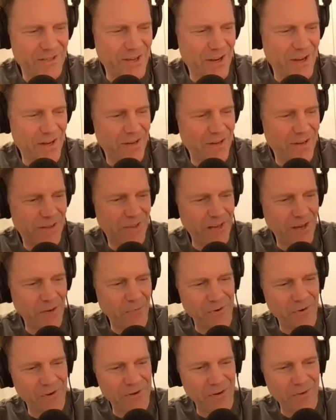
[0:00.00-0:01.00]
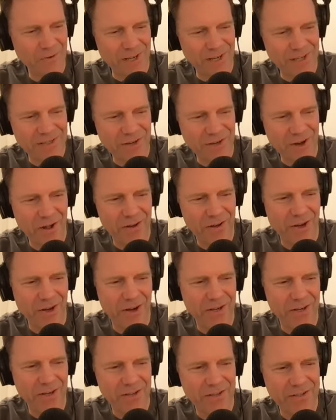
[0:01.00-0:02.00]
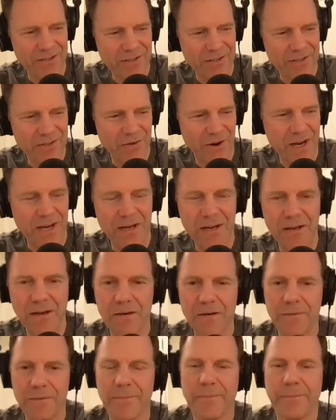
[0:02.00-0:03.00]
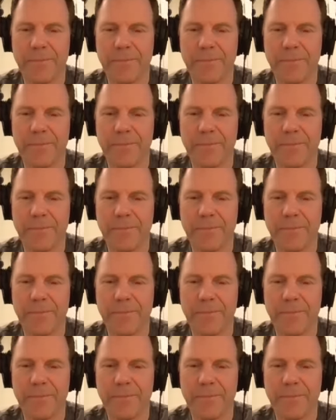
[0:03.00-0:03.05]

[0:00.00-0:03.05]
uh, thing we're doing is called unconstrained